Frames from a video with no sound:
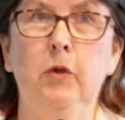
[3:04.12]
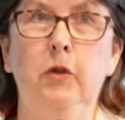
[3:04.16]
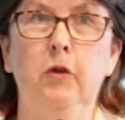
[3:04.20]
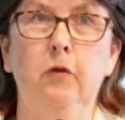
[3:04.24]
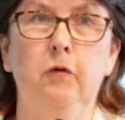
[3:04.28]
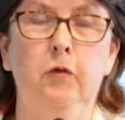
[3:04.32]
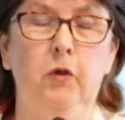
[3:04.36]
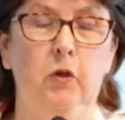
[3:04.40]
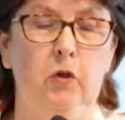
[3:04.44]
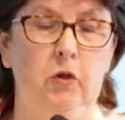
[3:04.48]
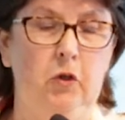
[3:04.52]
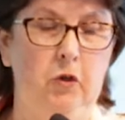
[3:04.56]
with the
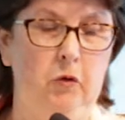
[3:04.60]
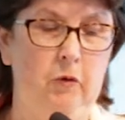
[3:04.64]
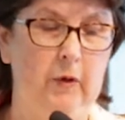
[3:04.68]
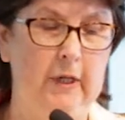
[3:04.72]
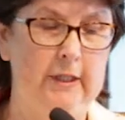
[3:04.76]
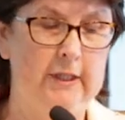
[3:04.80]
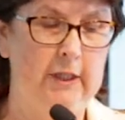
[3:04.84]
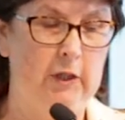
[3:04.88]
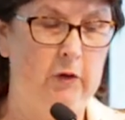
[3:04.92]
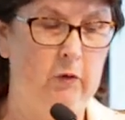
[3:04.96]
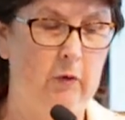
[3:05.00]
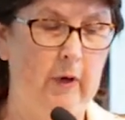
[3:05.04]
view to
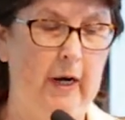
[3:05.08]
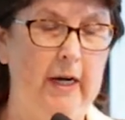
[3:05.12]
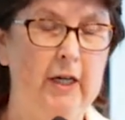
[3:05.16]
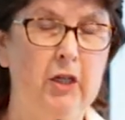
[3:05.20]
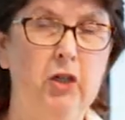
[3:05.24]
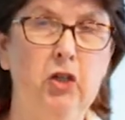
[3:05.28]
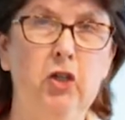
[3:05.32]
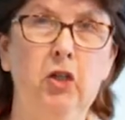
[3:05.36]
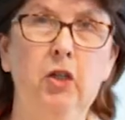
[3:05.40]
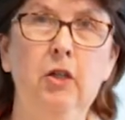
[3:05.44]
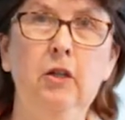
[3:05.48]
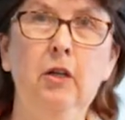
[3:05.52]

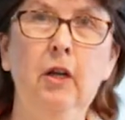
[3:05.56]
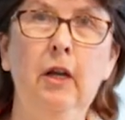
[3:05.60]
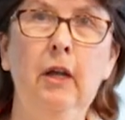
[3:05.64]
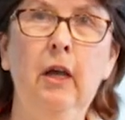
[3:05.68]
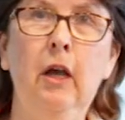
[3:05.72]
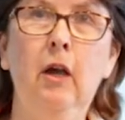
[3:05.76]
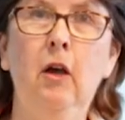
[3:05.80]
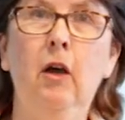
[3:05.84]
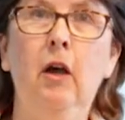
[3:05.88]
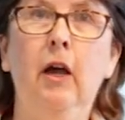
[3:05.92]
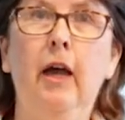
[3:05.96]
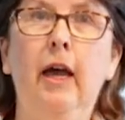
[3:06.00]
restoration
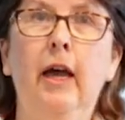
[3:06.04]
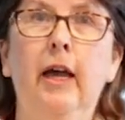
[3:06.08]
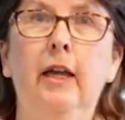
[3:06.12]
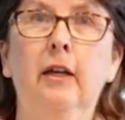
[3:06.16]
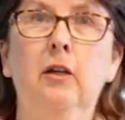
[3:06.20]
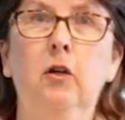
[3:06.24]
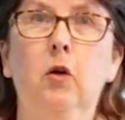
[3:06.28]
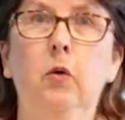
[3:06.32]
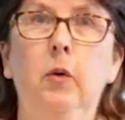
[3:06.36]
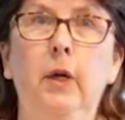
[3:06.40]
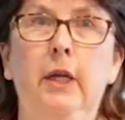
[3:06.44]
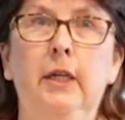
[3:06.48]

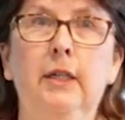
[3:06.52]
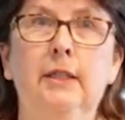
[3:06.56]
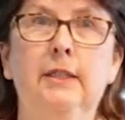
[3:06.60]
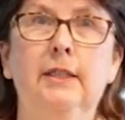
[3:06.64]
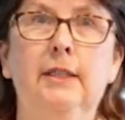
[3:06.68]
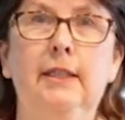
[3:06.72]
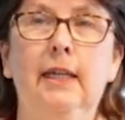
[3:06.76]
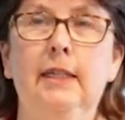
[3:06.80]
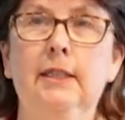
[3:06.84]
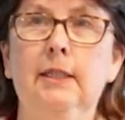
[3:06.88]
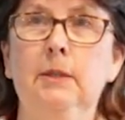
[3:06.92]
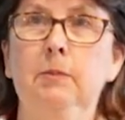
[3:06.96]
and quick
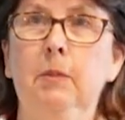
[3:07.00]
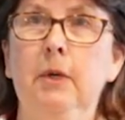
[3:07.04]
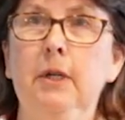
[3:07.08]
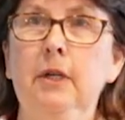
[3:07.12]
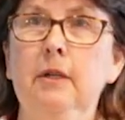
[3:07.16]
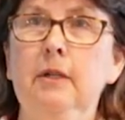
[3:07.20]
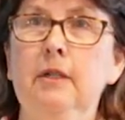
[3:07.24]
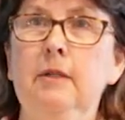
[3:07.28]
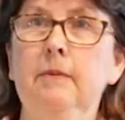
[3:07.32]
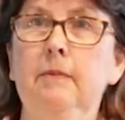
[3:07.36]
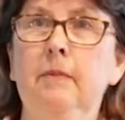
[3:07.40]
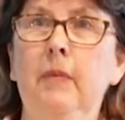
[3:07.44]

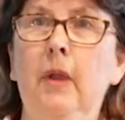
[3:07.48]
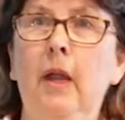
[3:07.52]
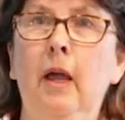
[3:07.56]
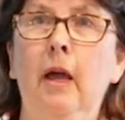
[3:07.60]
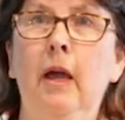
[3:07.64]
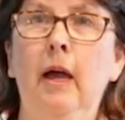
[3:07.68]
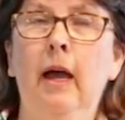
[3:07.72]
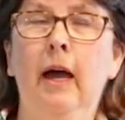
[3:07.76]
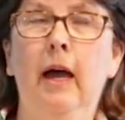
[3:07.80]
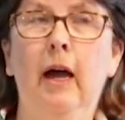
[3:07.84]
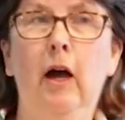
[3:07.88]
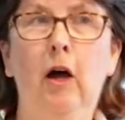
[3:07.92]
assessment,
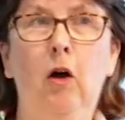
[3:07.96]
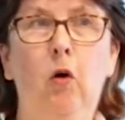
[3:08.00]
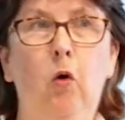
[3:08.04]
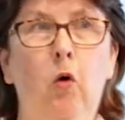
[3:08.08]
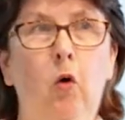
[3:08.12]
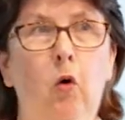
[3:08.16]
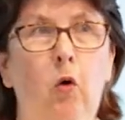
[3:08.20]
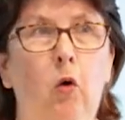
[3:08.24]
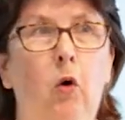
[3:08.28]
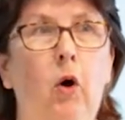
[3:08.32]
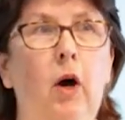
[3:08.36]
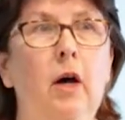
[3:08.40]

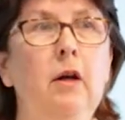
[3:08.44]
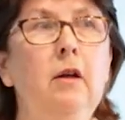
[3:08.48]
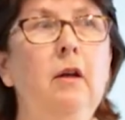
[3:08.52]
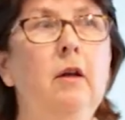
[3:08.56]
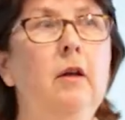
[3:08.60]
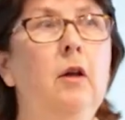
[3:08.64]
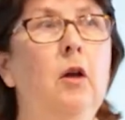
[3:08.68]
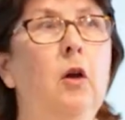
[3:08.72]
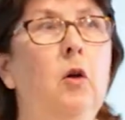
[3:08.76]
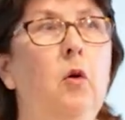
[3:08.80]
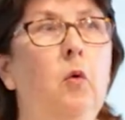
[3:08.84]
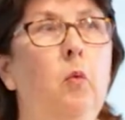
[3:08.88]
or
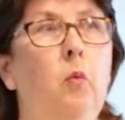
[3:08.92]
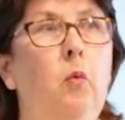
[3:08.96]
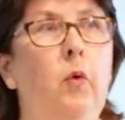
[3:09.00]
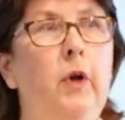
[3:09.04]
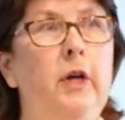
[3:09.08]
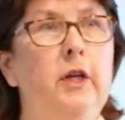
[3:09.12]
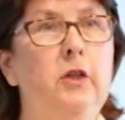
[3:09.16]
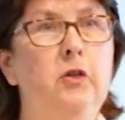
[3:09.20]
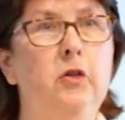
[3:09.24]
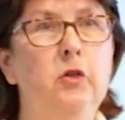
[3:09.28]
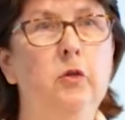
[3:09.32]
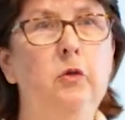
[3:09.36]

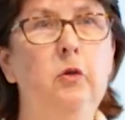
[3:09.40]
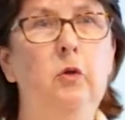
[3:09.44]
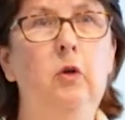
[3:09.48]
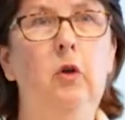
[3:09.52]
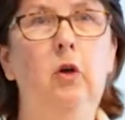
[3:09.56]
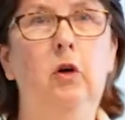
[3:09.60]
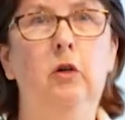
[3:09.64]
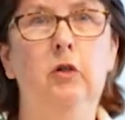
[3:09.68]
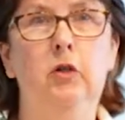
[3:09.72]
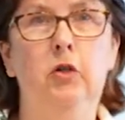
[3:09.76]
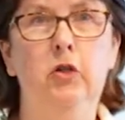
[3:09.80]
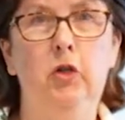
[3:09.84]
we do
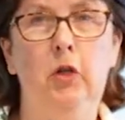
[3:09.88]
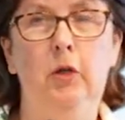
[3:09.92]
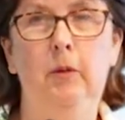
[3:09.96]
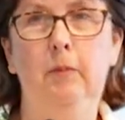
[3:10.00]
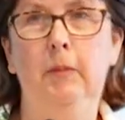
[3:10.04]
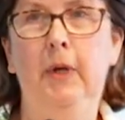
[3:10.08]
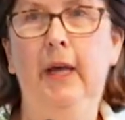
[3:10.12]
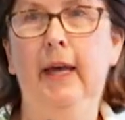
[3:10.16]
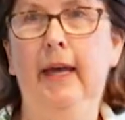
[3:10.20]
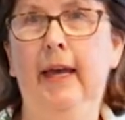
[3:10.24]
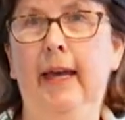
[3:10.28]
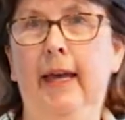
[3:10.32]

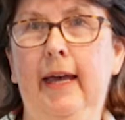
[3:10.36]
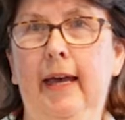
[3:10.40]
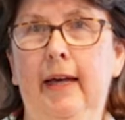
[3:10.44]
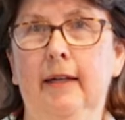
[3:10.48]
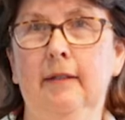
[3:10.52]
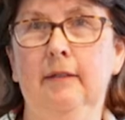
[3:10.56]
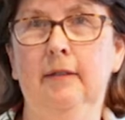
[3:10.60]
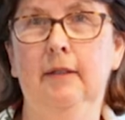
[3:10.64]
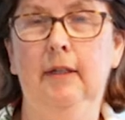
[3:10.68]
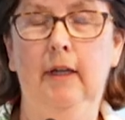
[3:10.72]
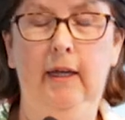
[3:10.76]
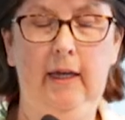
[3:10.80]
long-term care,
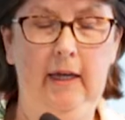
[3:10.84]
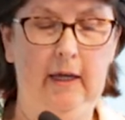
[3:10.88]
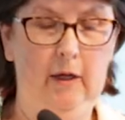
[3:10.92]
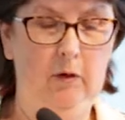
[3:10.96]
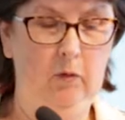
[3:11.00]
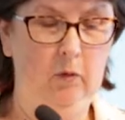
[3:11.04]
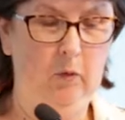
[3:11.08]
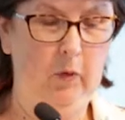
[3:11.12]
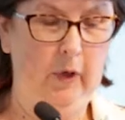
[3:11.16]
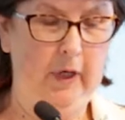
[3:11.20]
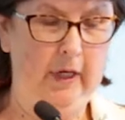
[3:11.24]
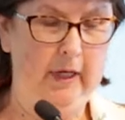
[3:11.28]

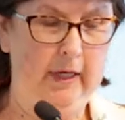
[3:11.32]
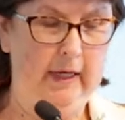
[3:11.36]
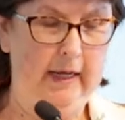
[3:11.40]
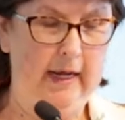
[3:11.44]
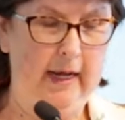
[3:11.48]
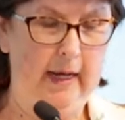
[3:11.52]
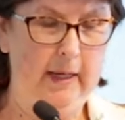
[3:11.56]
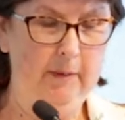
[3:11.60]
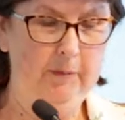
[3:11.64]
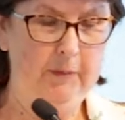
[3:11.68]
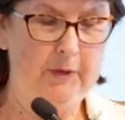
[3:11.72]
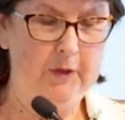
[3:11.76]
and
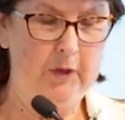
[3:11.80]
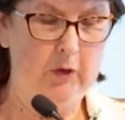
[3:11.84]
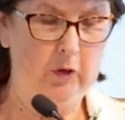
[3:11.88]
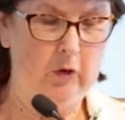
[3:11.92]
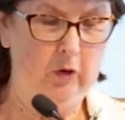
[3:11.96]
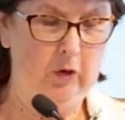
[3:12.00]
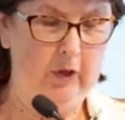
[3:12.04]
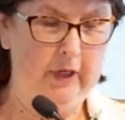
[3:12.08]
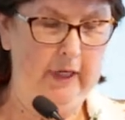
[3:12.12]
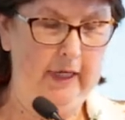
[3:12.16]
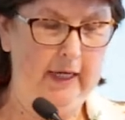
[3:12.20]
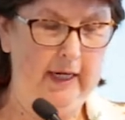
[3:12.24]
we
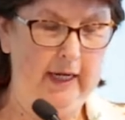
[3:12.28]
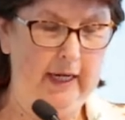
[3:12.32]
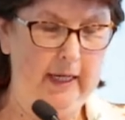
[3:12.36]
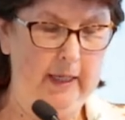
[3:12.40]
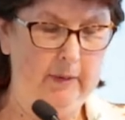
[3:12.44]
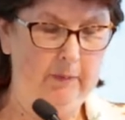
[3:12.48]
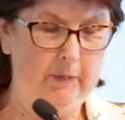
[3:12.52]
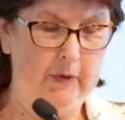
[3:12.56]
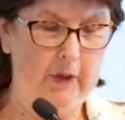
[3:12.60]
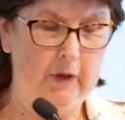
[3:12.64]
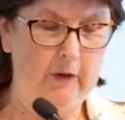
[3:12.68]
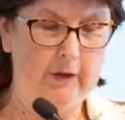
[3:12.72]
absolutely
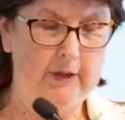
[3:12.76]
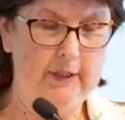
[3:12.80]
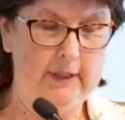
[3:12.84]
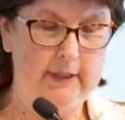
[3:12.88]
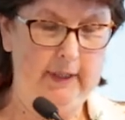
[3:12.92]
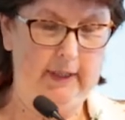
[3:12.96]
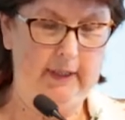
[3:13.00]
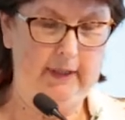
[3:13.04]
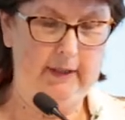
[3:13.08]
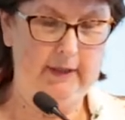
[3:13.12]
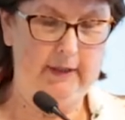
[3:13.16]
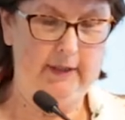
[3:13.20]
keep those
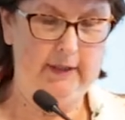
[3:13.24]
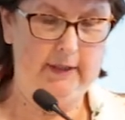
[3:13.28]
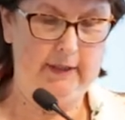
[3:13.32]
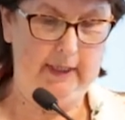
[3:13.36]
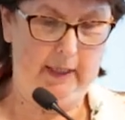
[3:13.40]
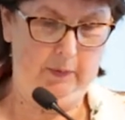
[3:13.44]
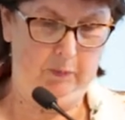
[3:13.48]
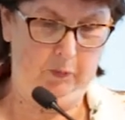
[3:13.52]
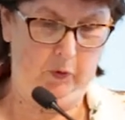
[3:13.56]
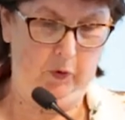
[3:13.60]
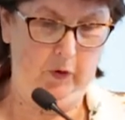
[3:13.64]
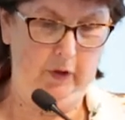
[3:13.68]
things
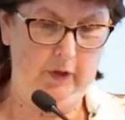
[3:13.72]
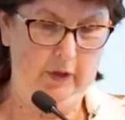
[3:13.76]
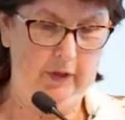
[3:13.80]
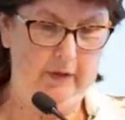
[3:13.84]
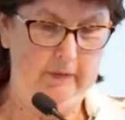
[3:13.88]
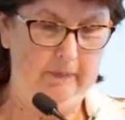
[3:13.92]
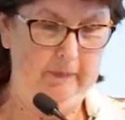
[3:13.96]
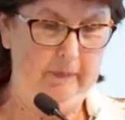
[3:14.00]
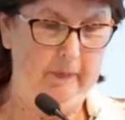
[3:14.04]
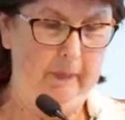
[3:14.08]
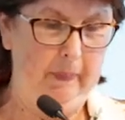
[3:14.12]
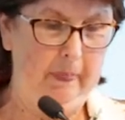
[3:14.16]
separate.
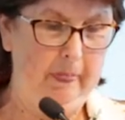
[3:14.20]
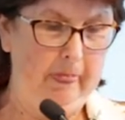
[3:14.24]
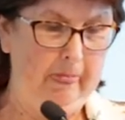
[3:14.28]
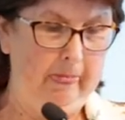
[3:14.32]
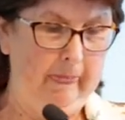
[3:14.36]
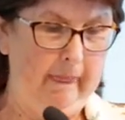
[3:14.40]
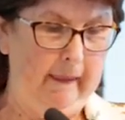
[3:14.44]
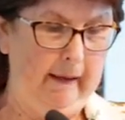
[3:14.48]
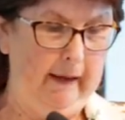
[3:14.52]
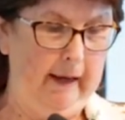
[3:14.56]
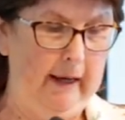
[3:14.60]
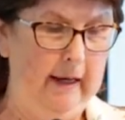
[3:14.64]

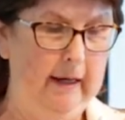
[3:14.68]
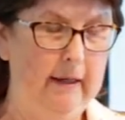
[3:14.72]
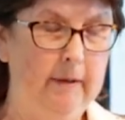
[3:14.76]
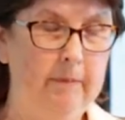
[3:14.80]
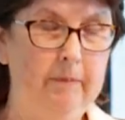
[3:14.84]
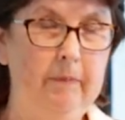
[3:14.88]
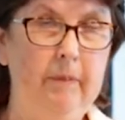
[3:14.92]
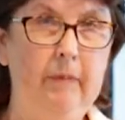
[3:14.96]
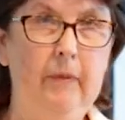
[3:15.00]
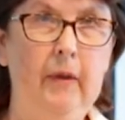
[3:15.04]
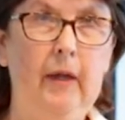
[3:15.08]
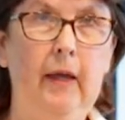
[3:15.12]

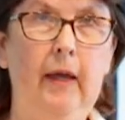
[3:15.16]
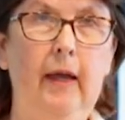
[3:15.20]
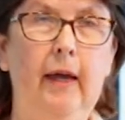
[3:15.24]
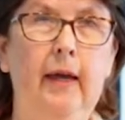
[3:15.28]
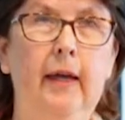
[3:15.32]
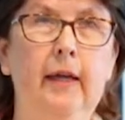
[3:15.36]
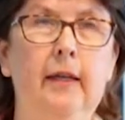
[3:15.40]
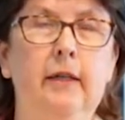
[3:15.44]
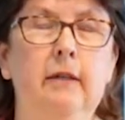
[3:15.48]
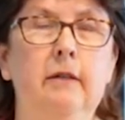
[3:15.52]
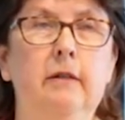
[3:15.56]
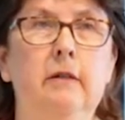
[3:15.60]

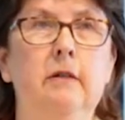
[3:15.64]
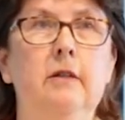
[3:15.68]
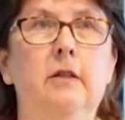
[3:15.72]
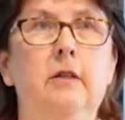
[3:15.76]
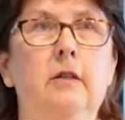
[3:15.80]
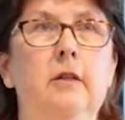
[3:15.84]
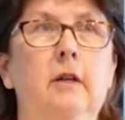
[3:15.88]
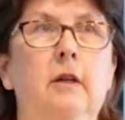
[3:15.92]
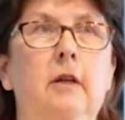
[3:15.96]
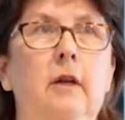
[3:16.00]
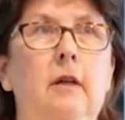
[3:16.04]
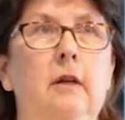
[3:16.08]

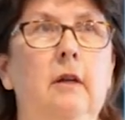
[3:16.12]
And